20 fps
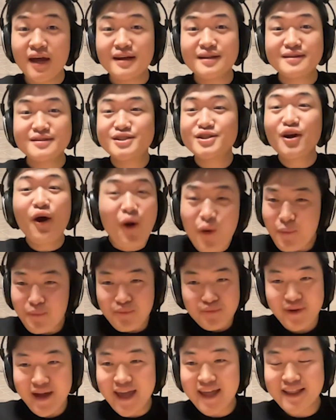
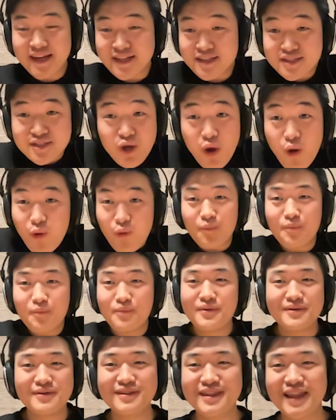dope, right? Like dope.
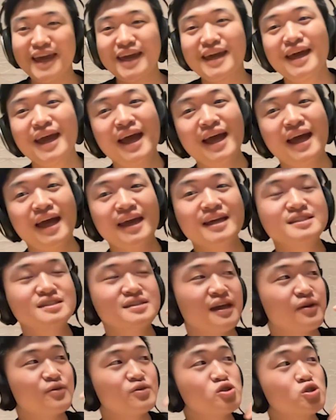Like it's
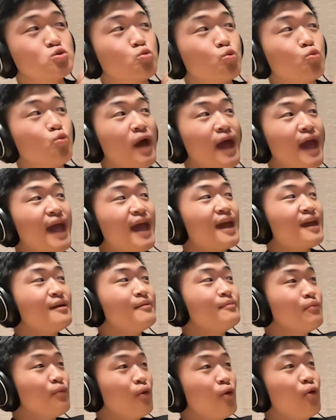like just way
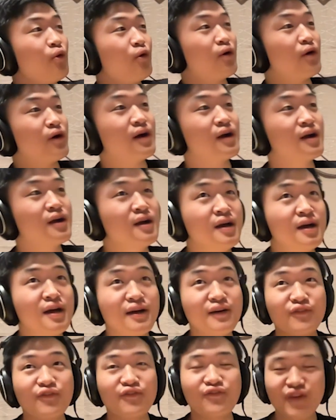more
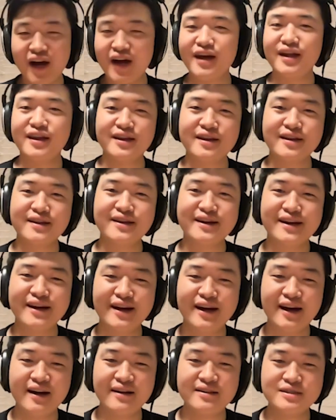fun
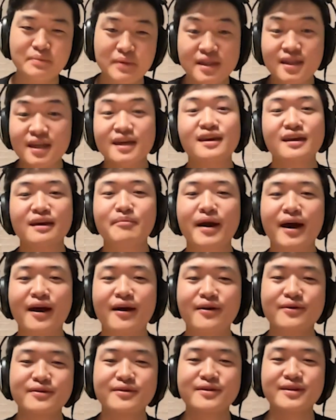to be thinking
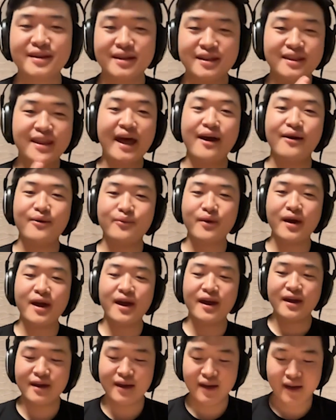about it in that
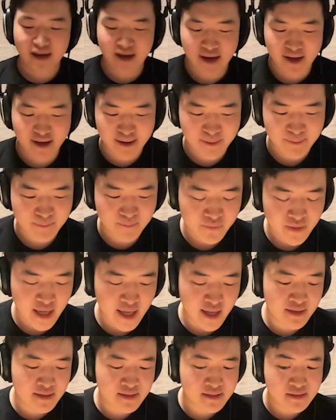way.
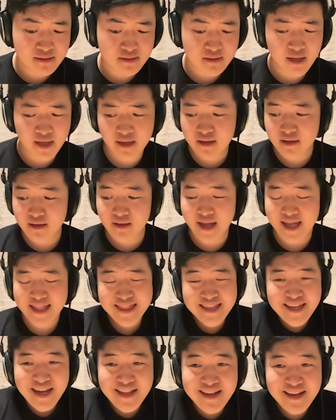And like at
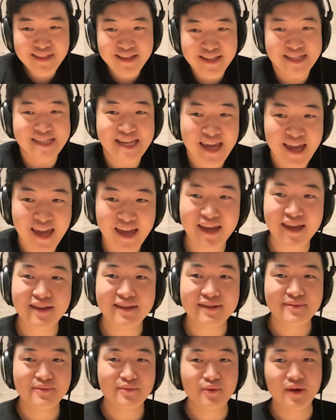the end of the
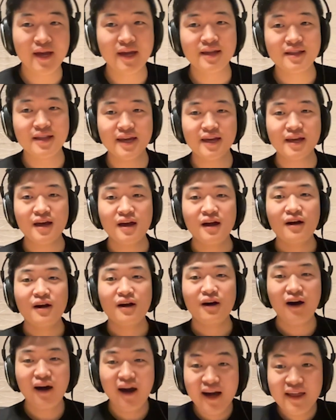day, right, like
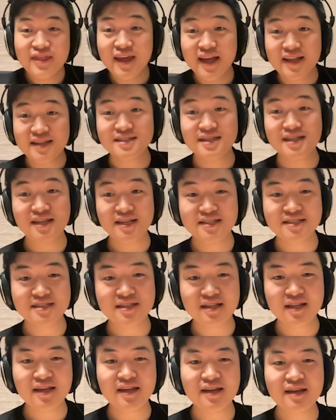
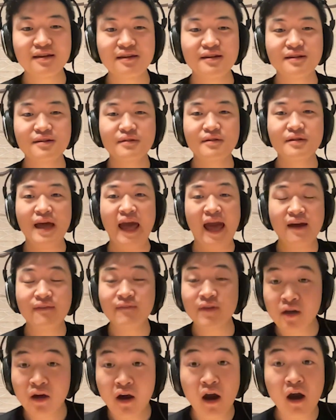authenticity,
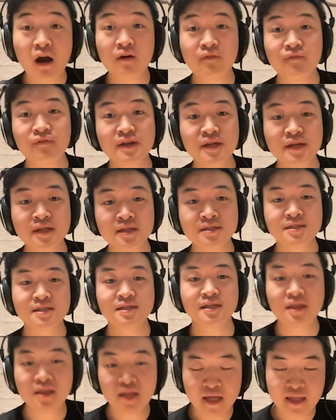having confidence in
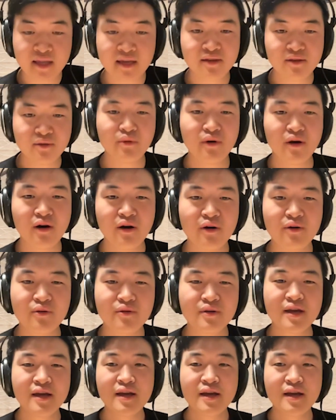the thing that you own